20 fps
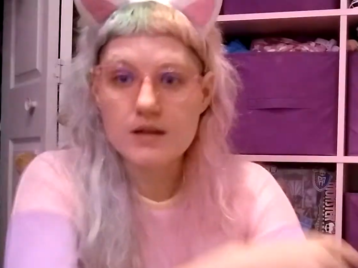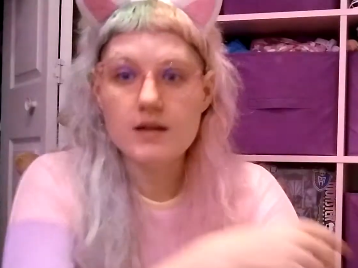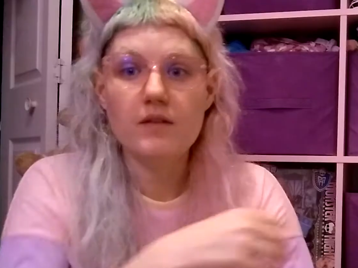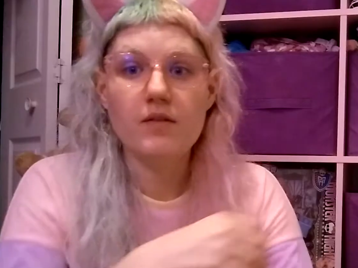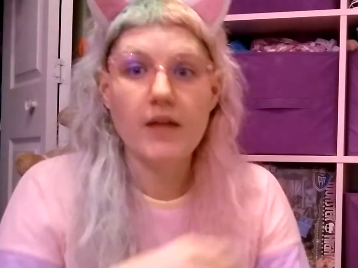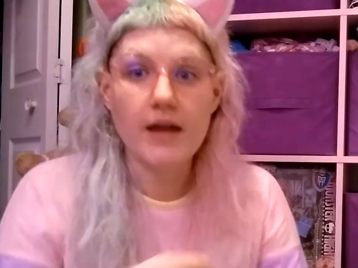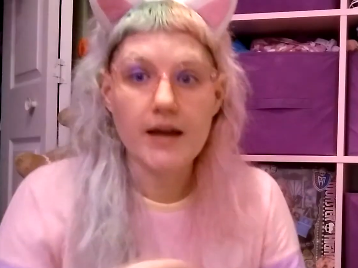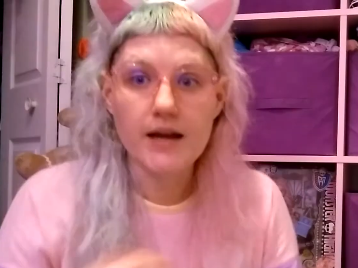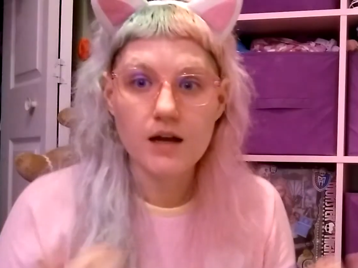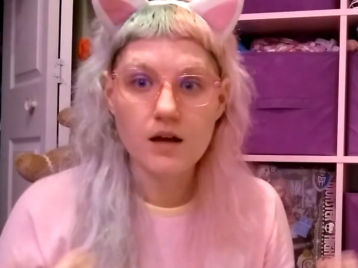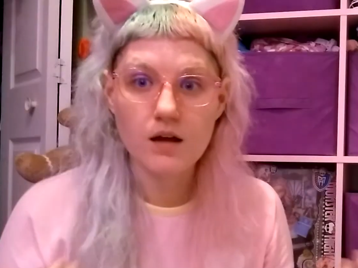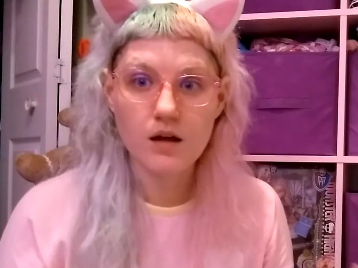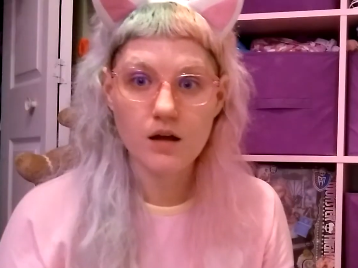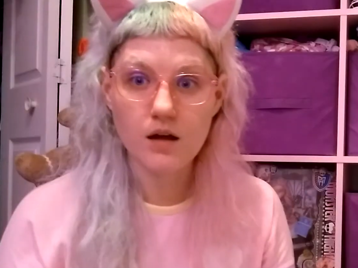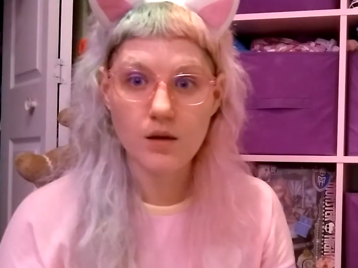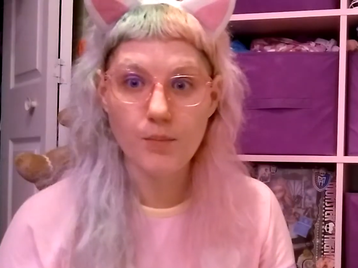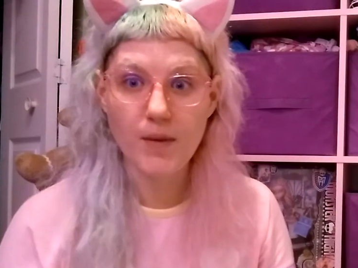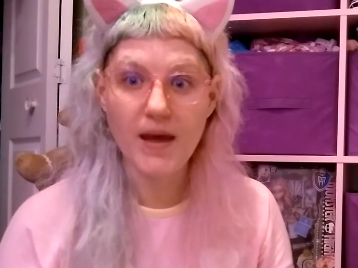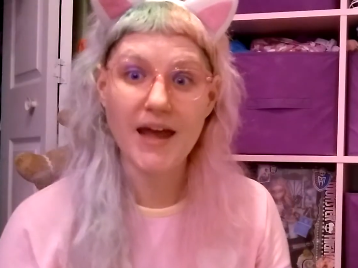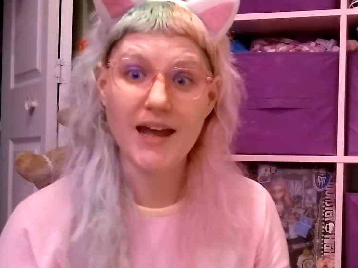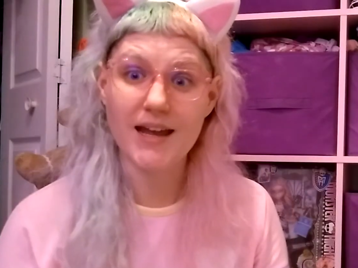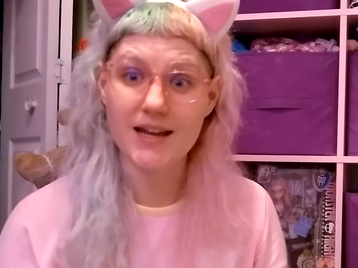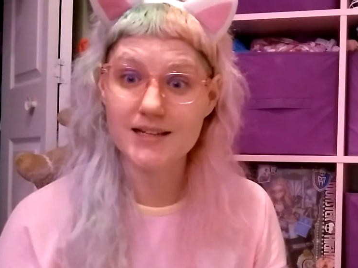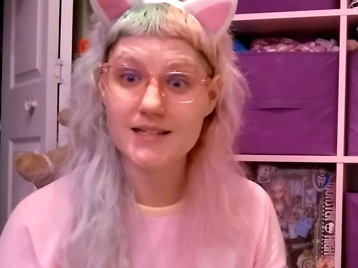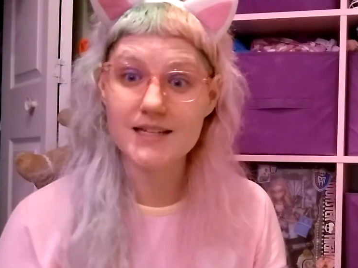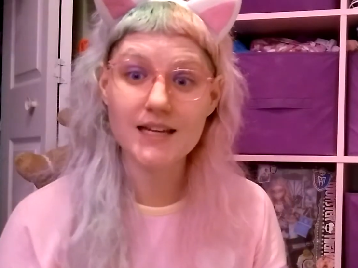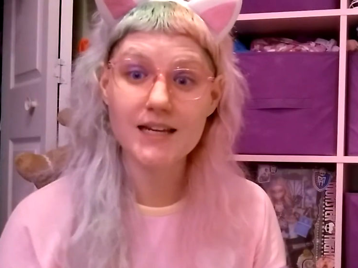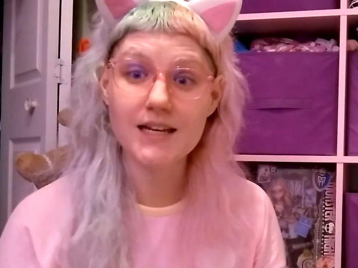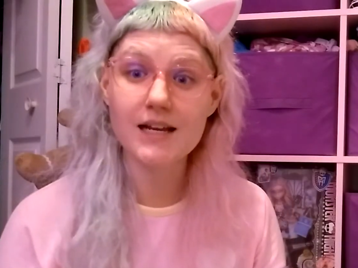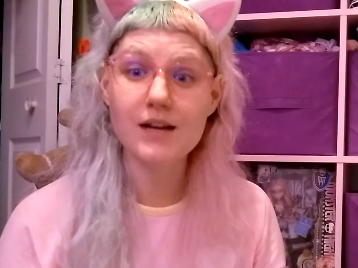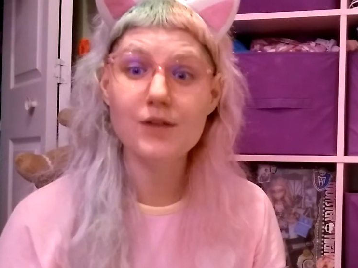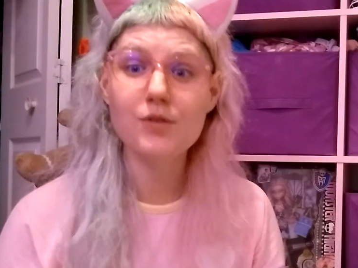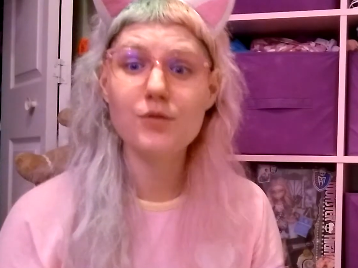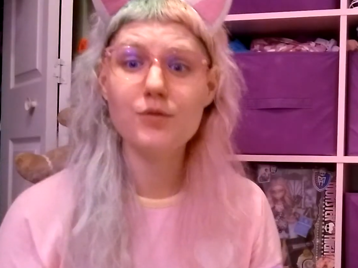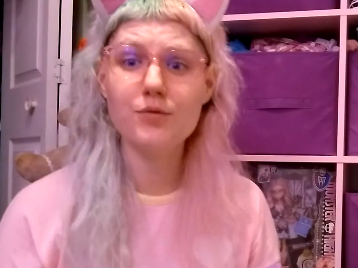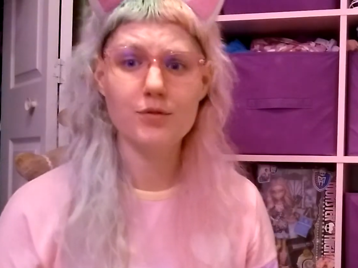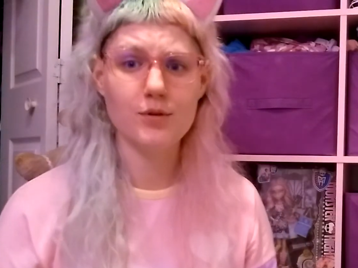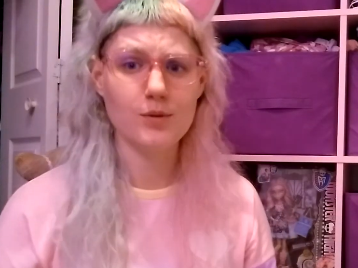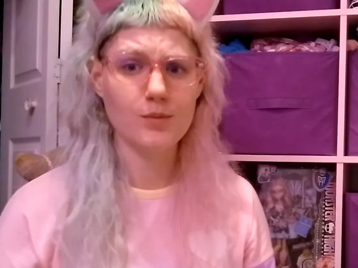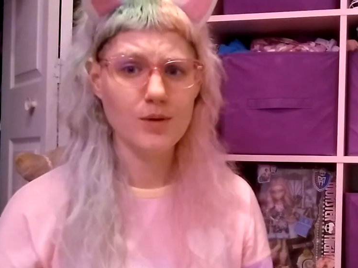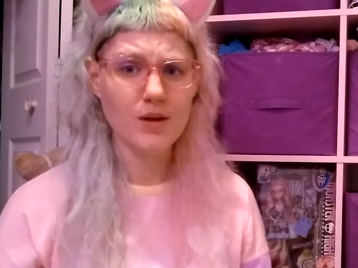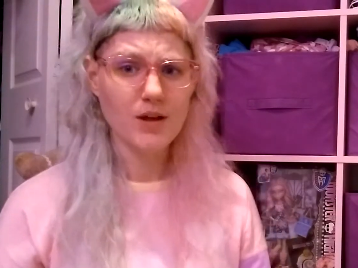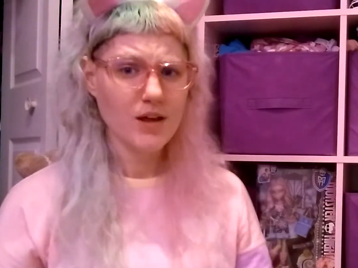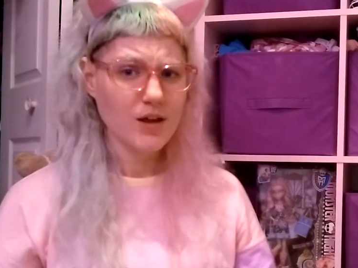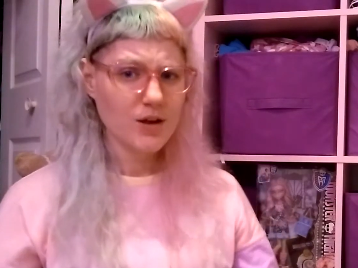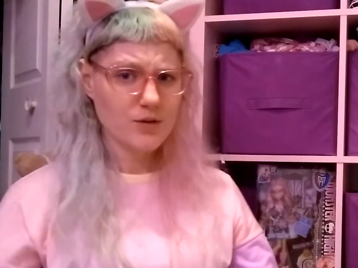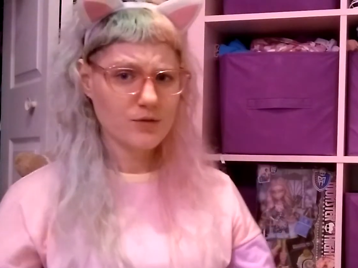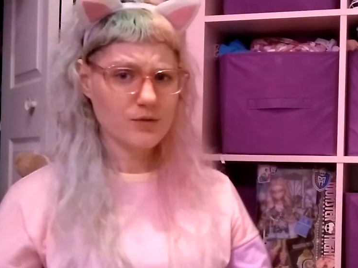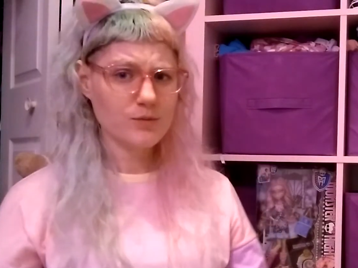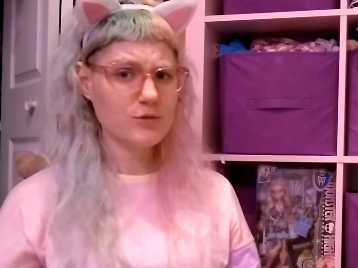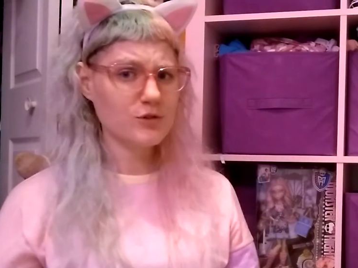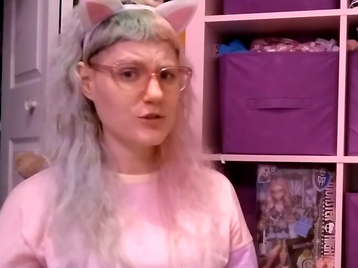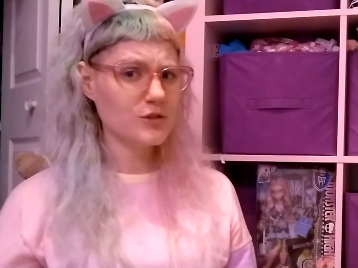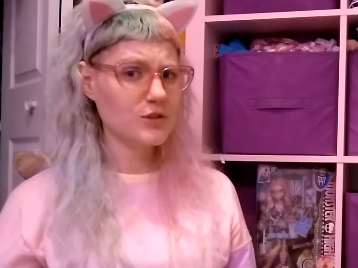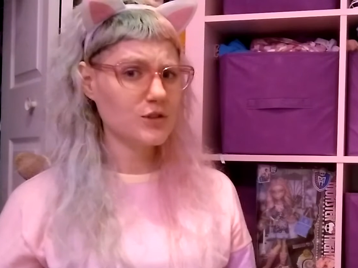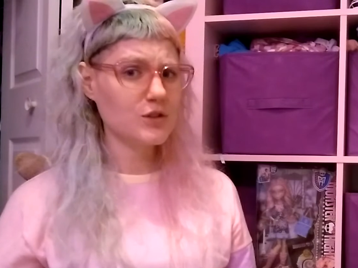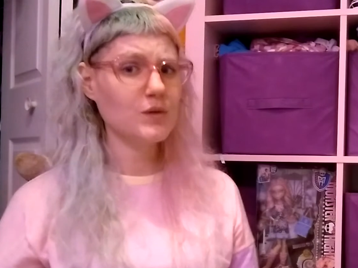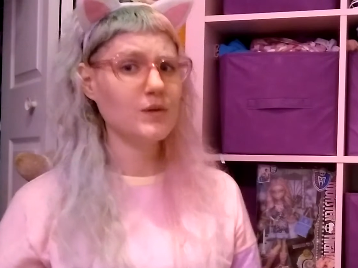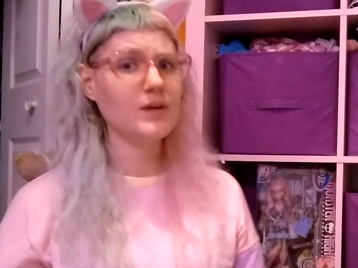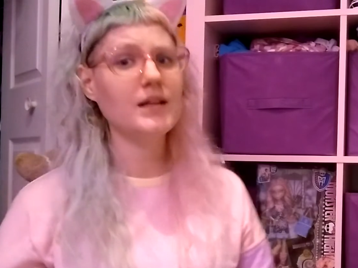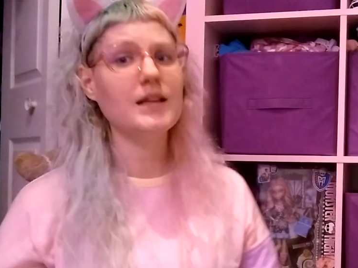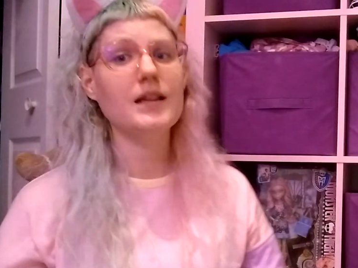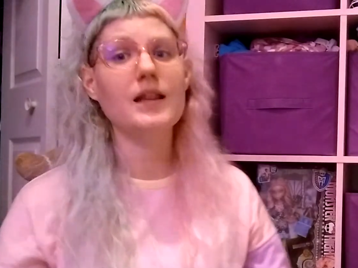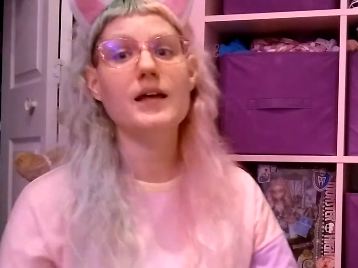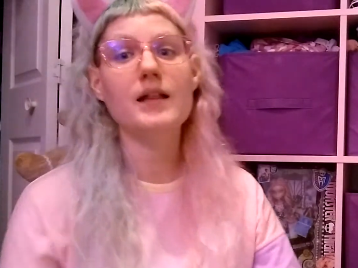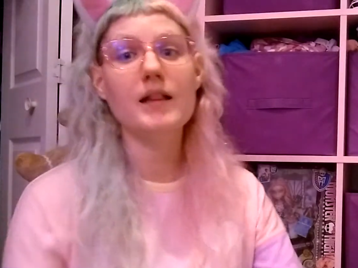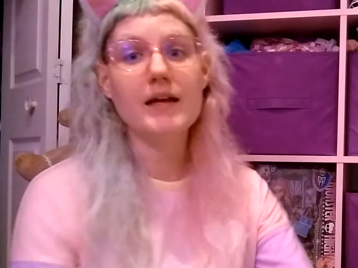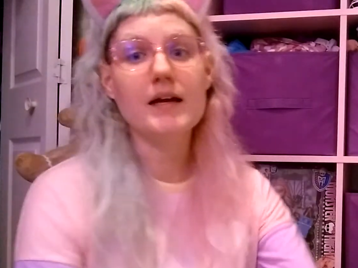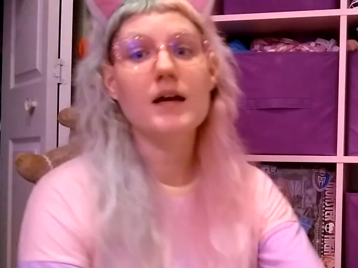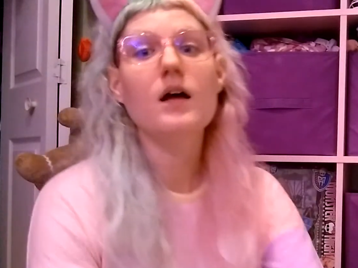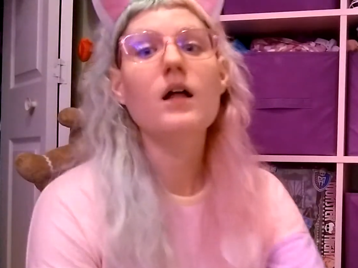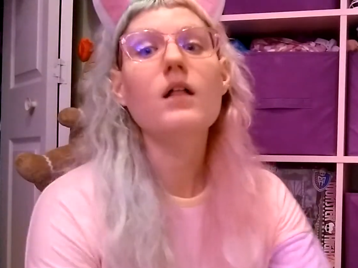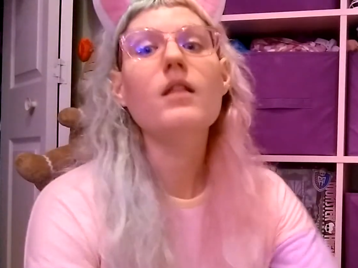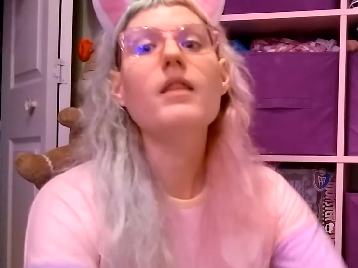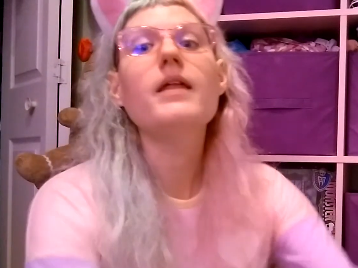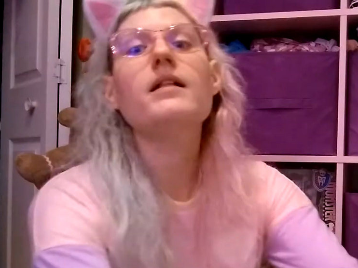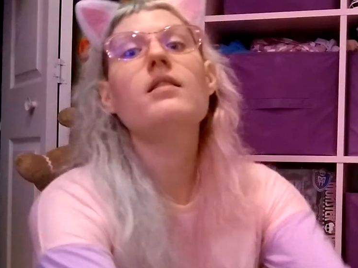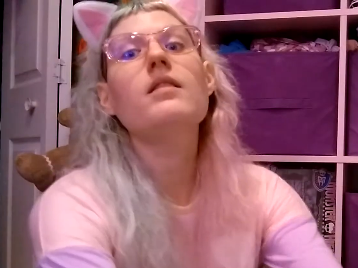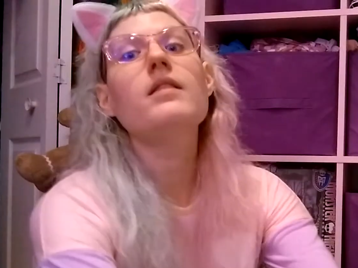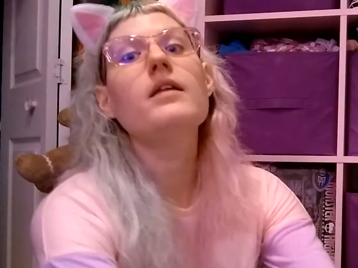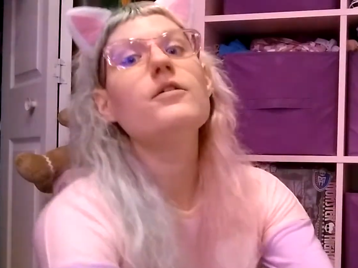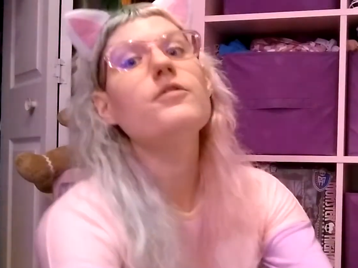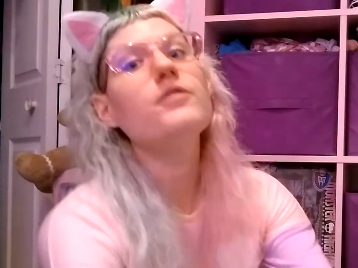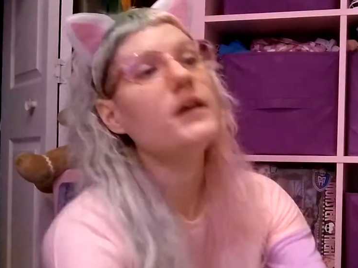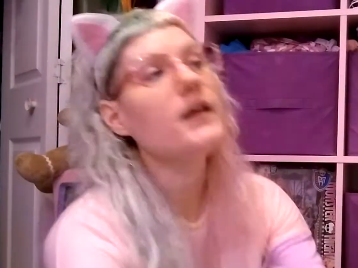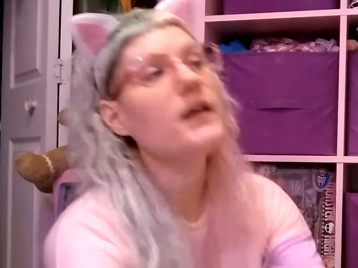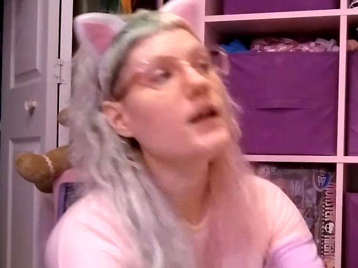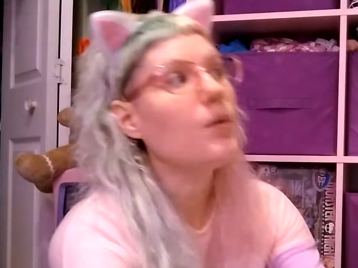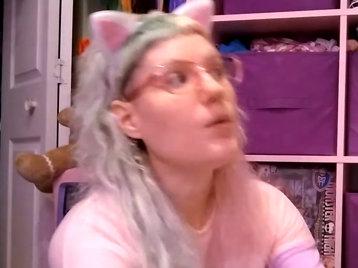and like panting from just doing like lifting a